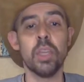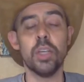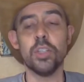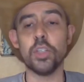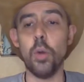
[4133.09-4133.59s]

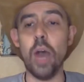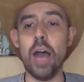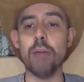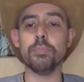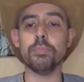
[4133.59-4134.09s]
So
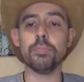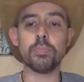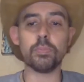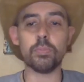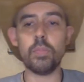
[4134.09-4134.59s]

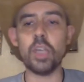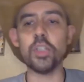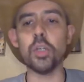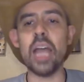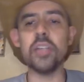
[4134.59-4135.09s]

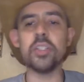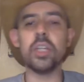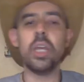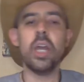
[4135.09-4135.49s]
guys,